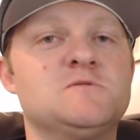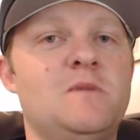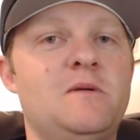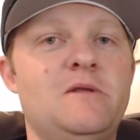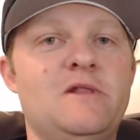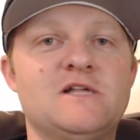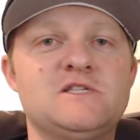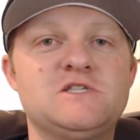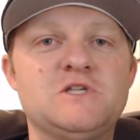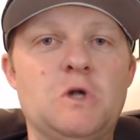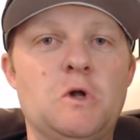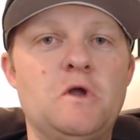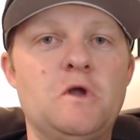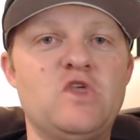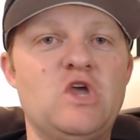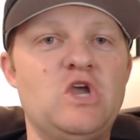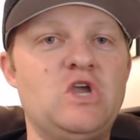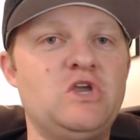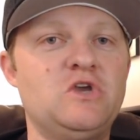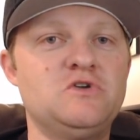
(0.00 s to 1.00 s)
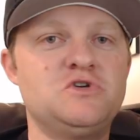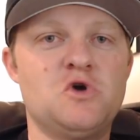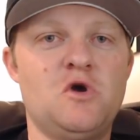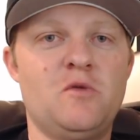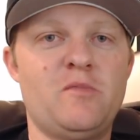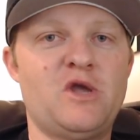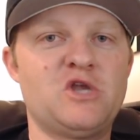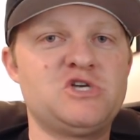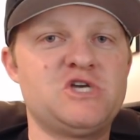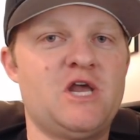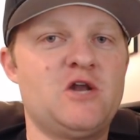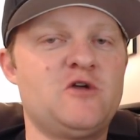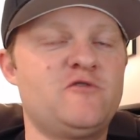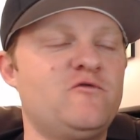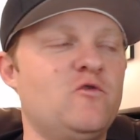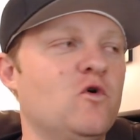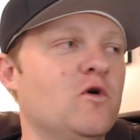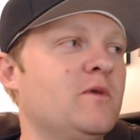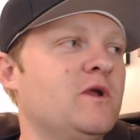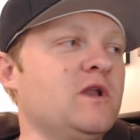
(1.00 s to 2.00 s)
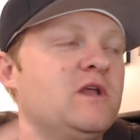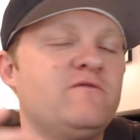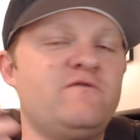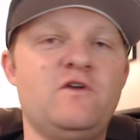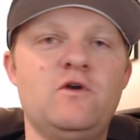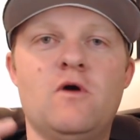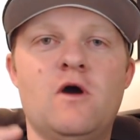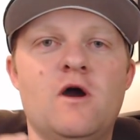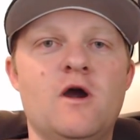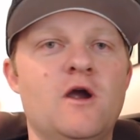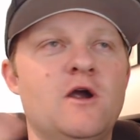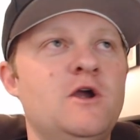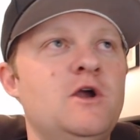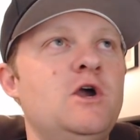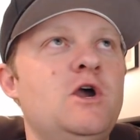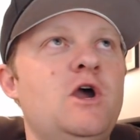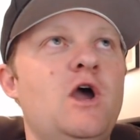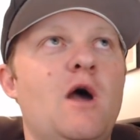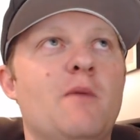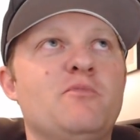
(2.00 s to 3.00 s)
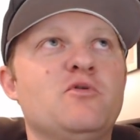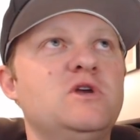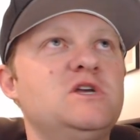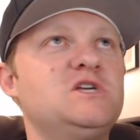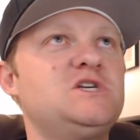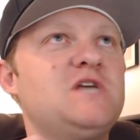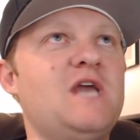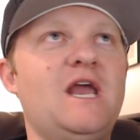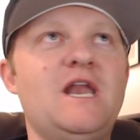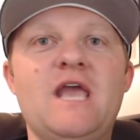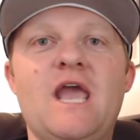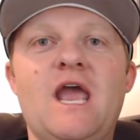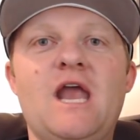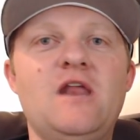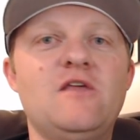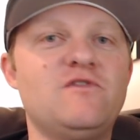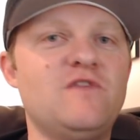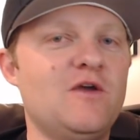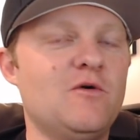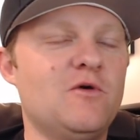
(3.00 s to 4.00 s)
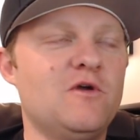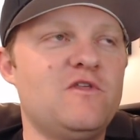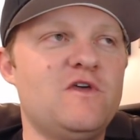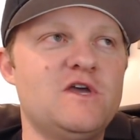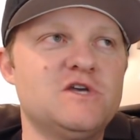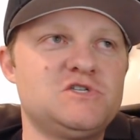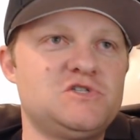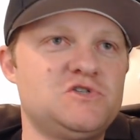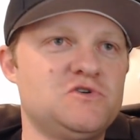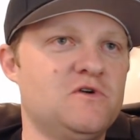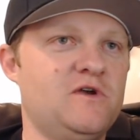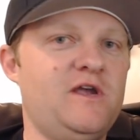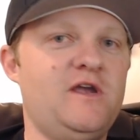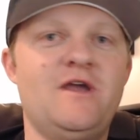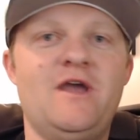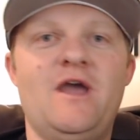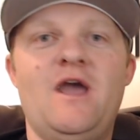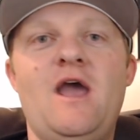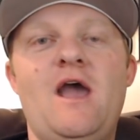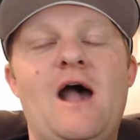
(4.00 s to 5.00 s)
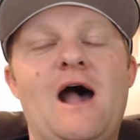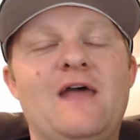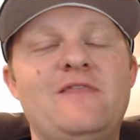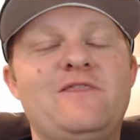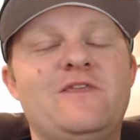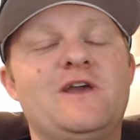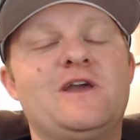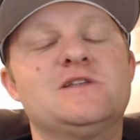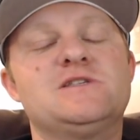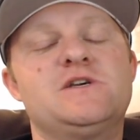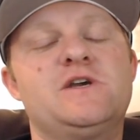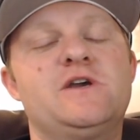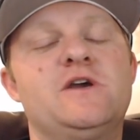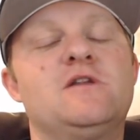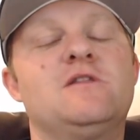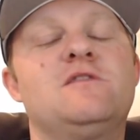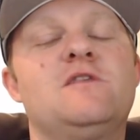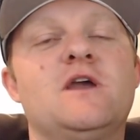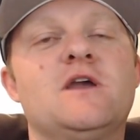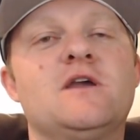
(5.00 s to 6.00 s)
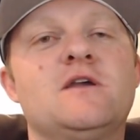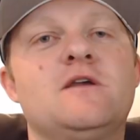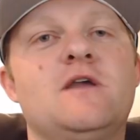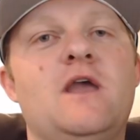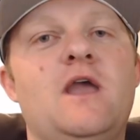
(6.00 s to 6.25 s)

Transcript: Maybe that's the only thing you join my channel for. But if you are appreciating anything with history, I think it's a good thing.